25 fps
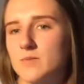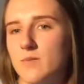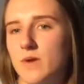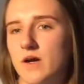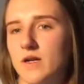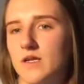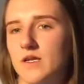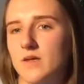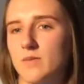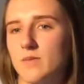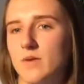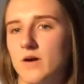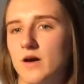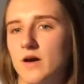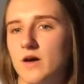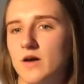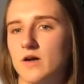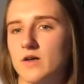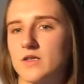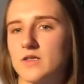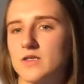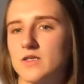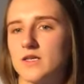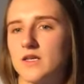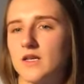body
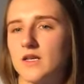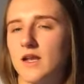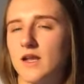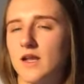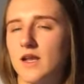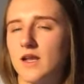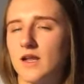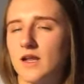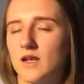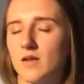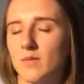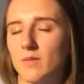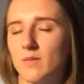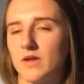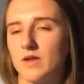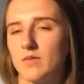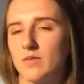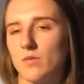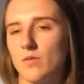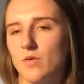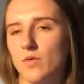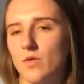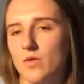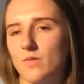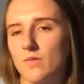part a little bit
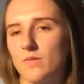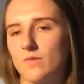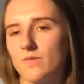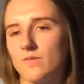more.